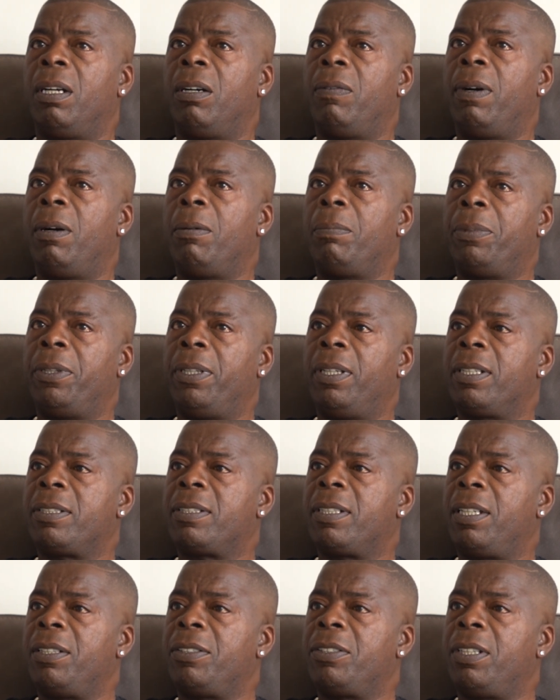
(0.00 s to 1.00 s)
around
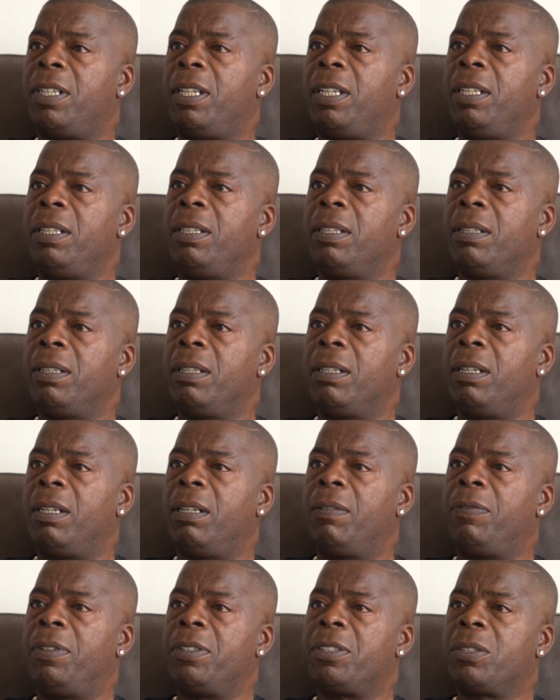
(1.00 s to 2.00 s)
PSHE,
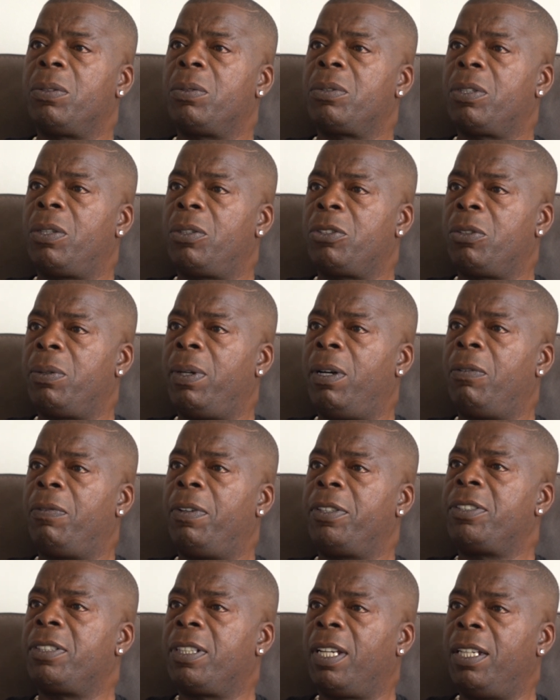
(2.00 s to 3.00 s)
physical social
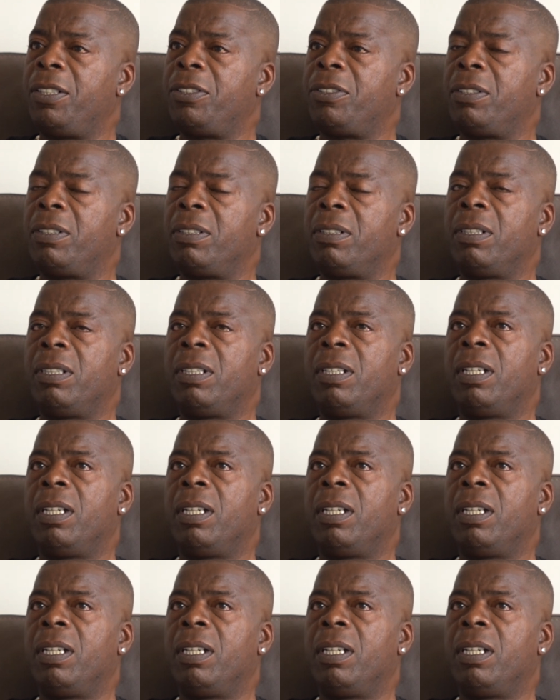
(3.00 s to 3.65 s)
health education,